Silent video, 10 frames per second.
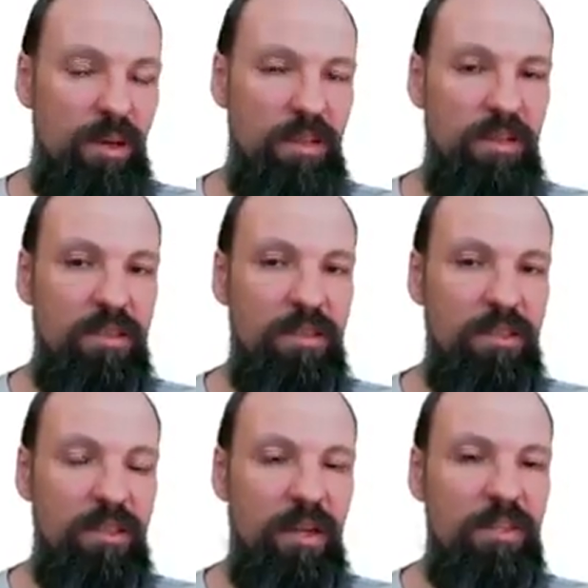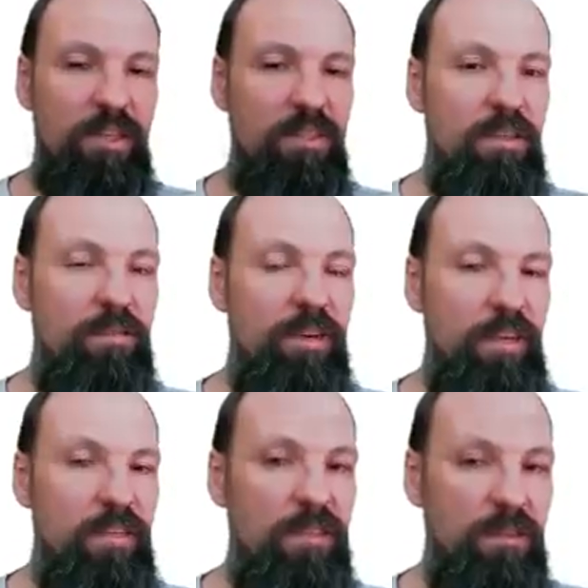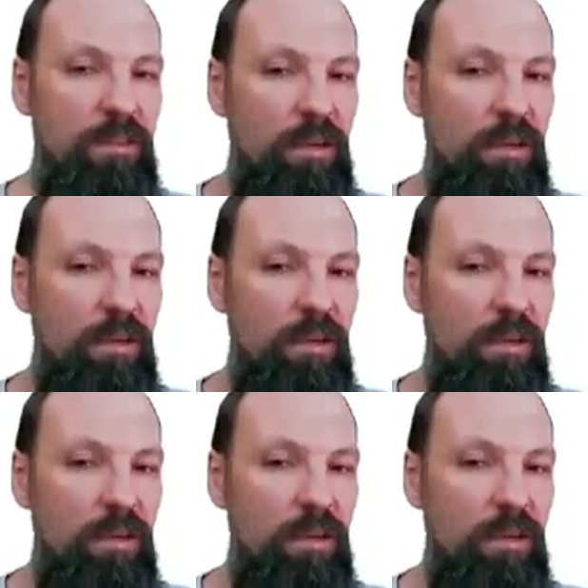It is not just the variance